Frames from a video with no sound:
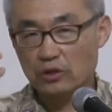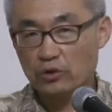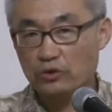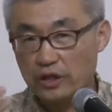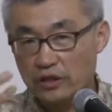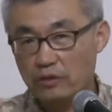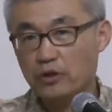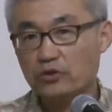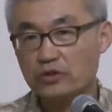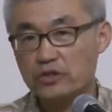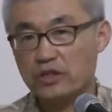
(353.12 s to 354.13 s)
Korean
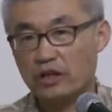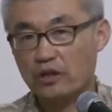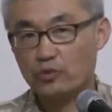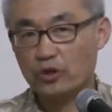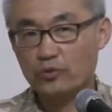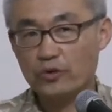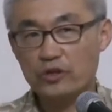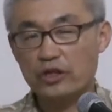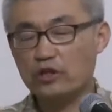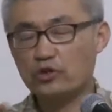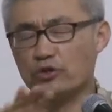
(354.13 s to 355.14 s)
immigrants that I work with,
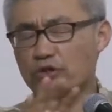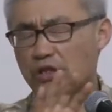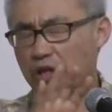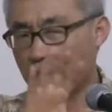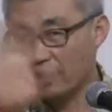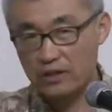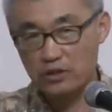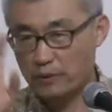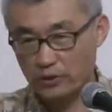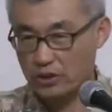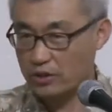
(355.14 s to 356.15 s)
they couldn't care less
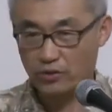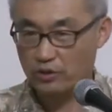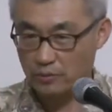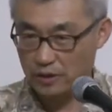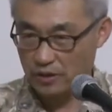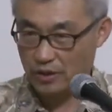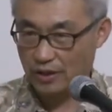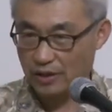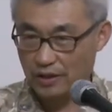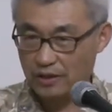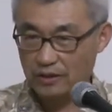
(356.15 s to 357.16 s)
about these three B's.
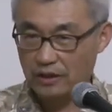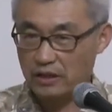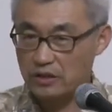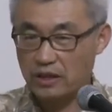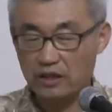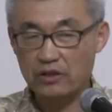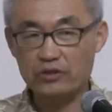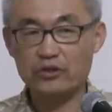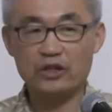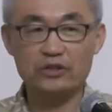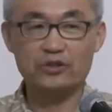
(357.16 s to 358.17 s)
That's not their
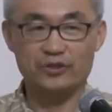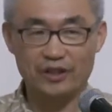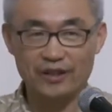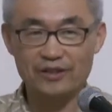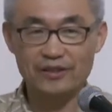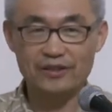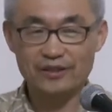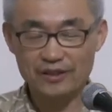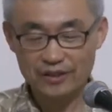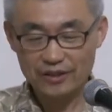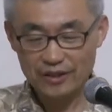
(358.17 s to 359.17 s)
criteria.
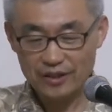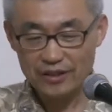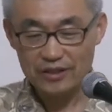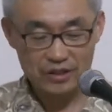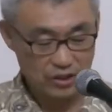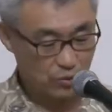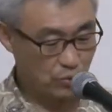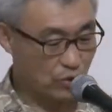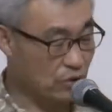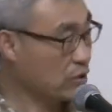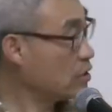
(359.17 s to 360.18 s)
These
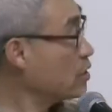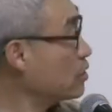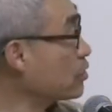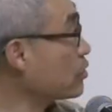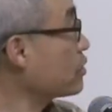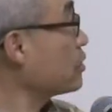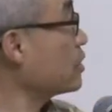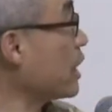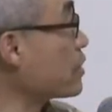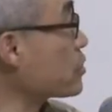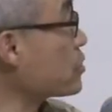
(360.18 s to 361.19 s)
were the
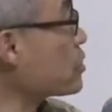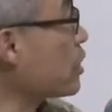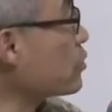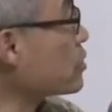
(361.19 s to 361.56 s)
answers I